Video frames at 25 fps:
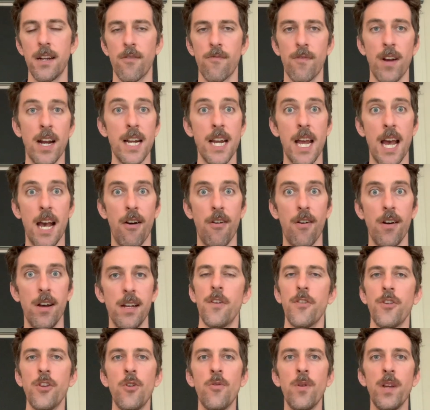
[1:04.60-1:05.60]
right now.
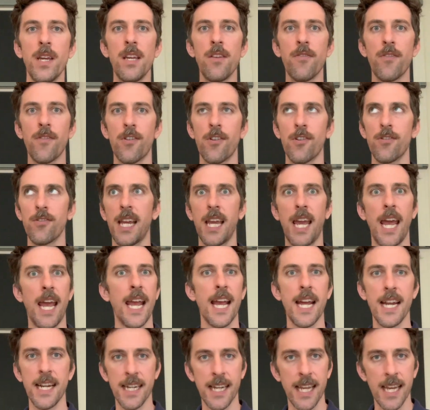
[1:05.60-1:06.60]
You either
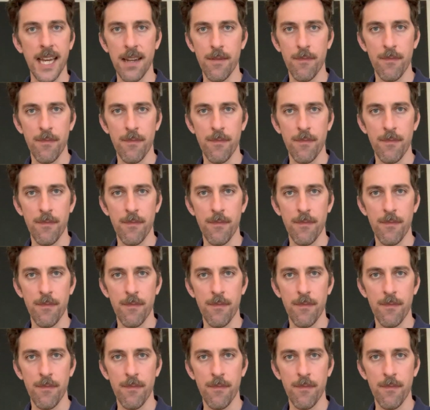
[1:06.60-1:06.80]
can't get